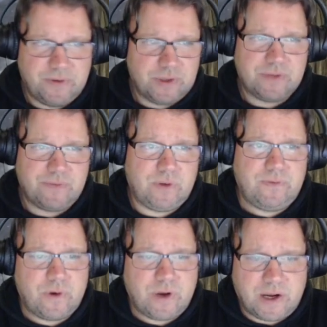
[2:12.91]
First of all,
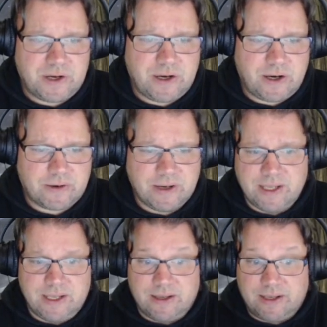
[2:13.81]
for Khadgar,
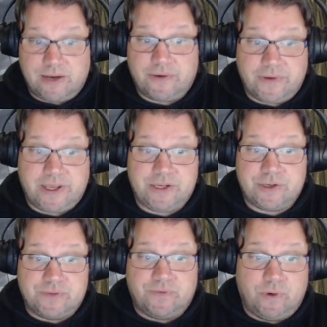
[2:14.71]

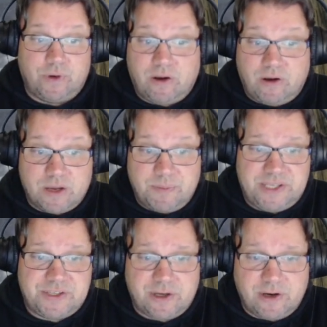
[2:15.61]
clarifications for
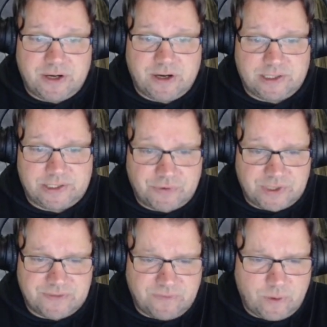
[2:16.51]
Archmage Khadgar
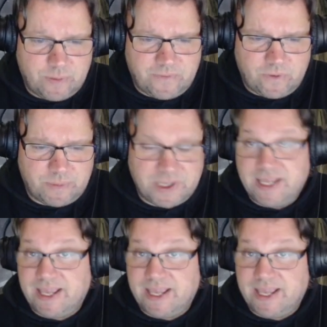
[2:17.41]
transformed form